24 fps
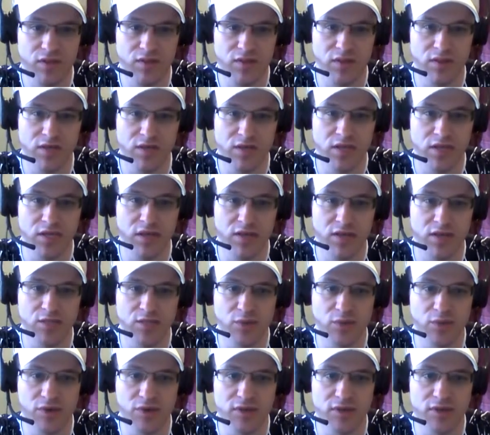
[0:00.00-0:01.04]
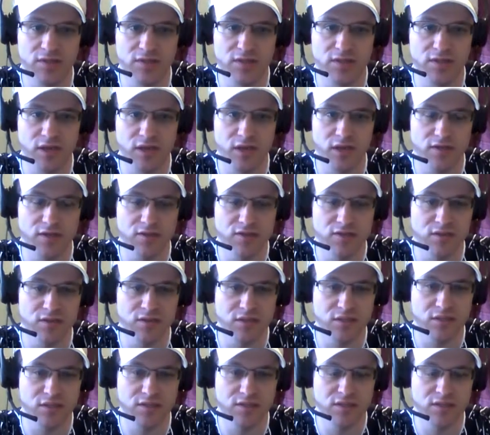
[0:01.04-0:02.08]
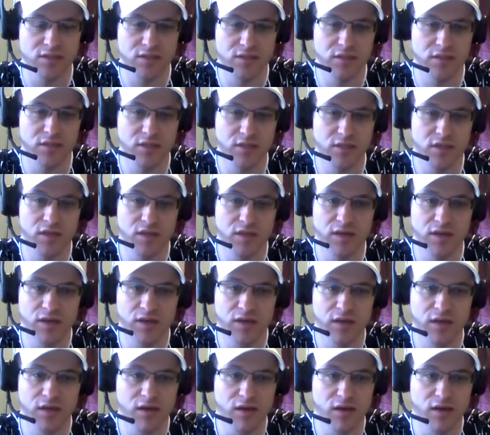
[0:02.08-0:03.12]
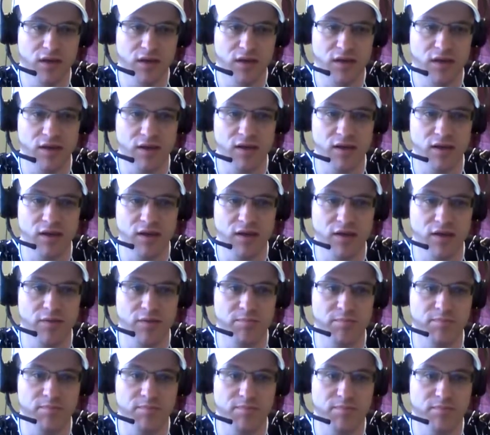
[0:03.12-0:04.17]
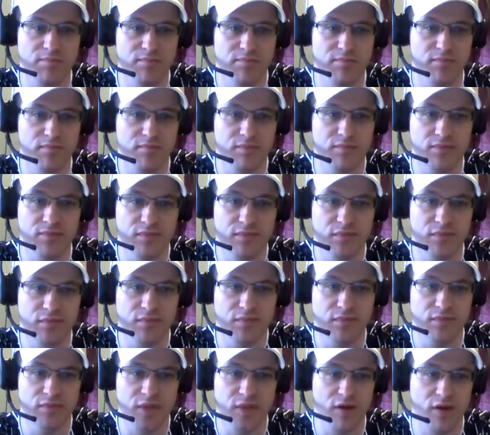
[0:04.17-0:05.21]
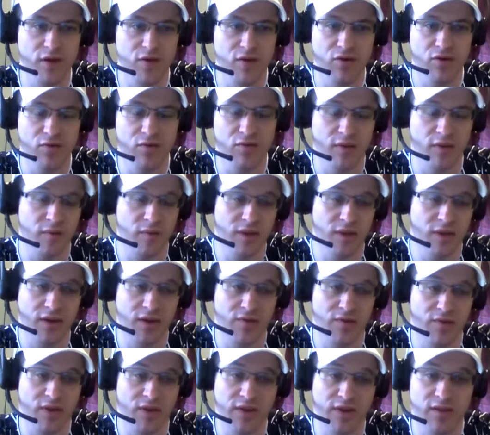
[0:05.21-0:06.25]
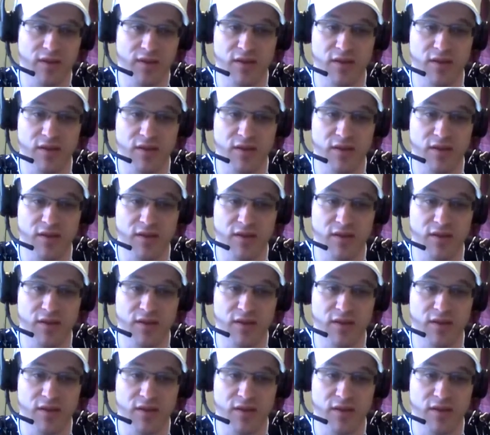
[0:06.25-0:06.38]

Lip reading: the inexperienced Andreas at home. I mean, I would like